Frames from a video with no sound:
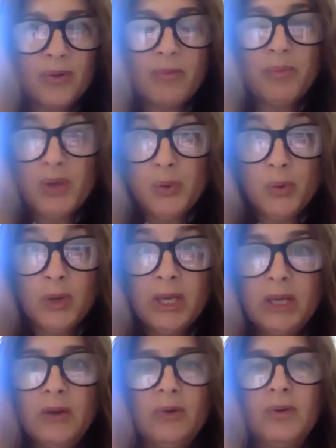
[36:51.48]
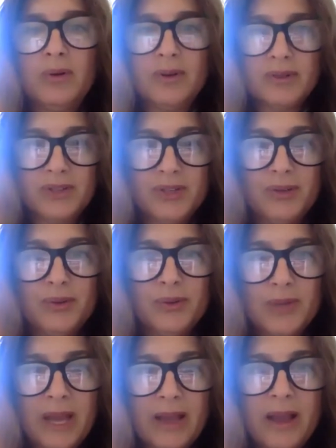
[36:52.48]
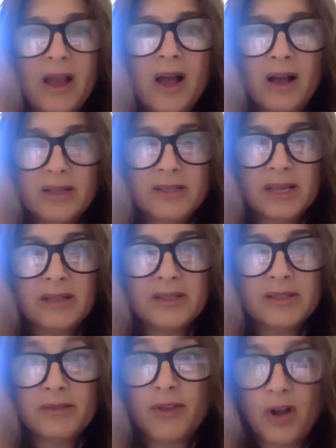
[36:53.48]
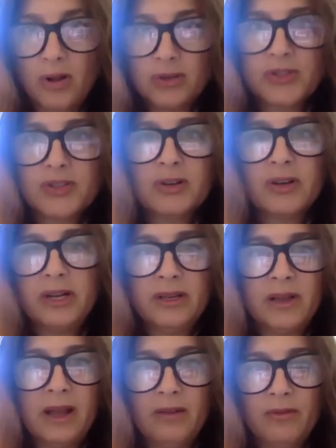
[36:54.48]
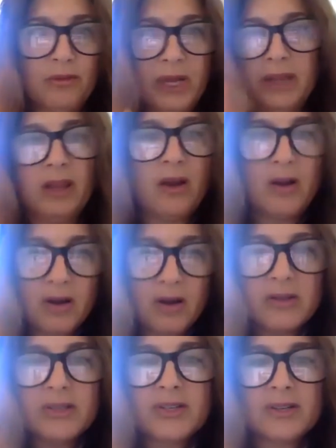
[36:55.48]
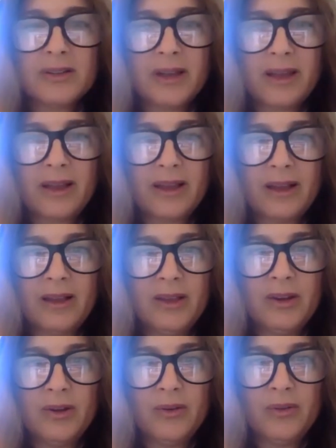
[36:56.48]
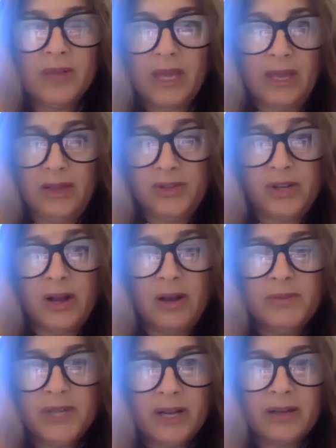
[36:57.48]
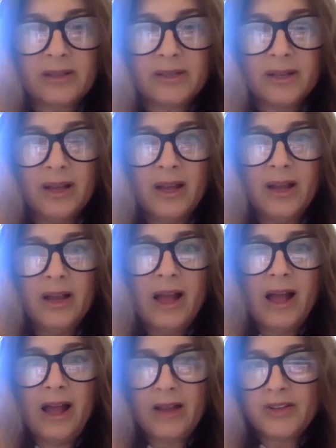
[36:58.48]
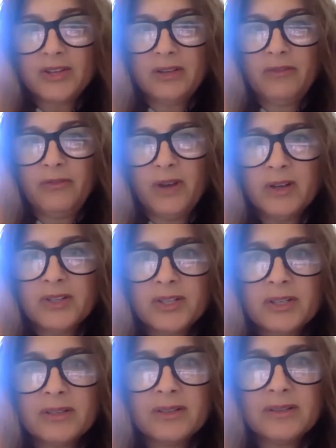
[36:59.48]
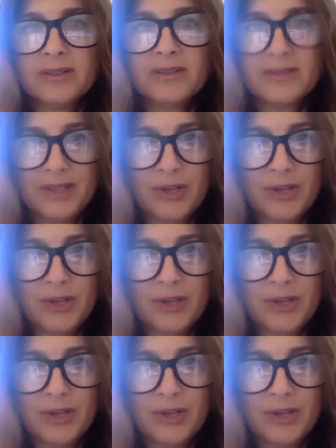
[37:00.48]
beauty, or to like a sense of culture in writ large. Like, the kitsch object actually functions